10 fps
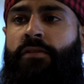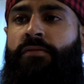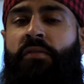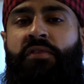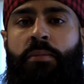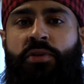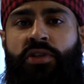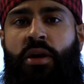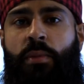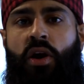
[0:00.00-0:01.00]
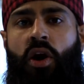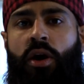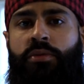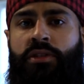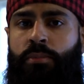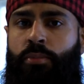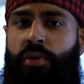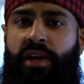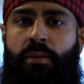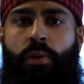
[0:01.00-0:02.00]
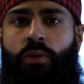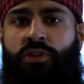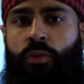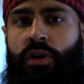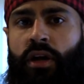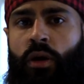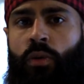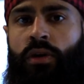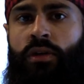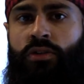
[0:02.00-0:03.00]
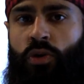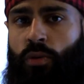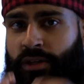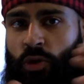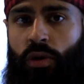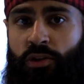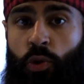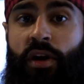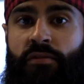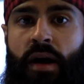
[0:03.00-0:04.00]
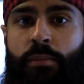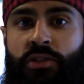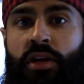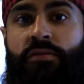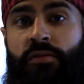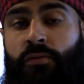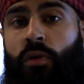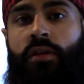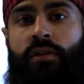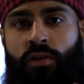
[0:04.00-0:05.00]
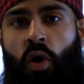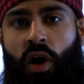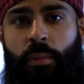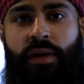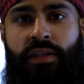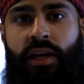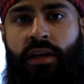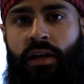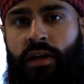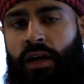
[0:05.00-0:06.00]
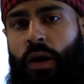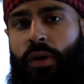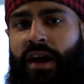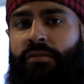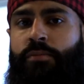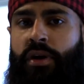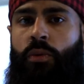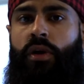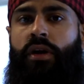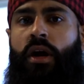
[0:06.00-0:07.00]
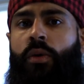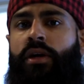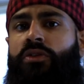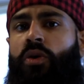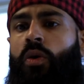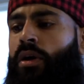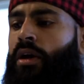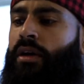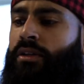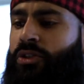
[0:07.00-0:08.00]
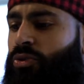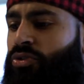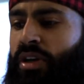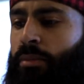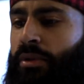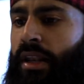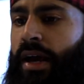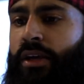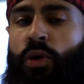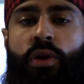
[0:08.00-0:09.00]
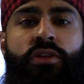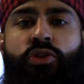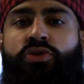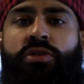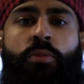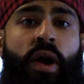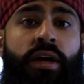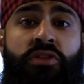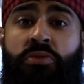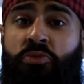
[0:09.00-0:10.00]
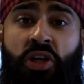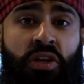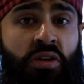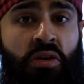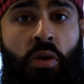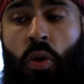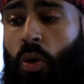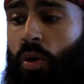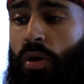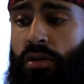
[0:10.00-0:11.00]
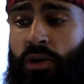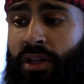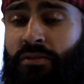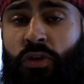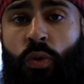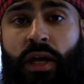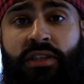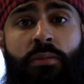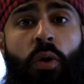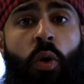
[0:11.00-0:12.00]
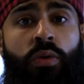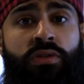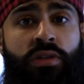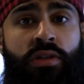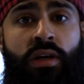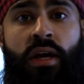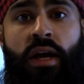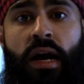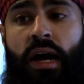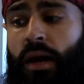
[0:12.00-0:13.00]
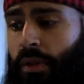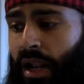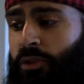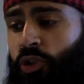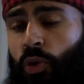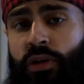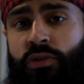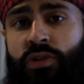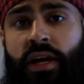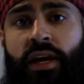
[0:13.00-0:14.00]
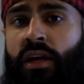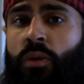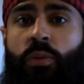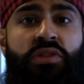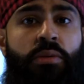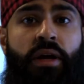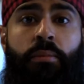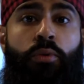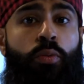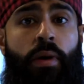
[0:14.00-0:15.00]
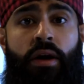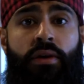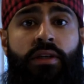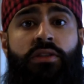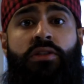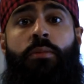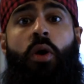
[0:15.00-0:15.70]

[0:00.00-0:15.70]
50% of my carbs pre and post workout. So in total, 25% of your full carb intake, I would have pre-workout, right? So choose something like, you can choose some rice, some chicken, or you can even do like some oats that I'll be showing you today with some like blueberries and some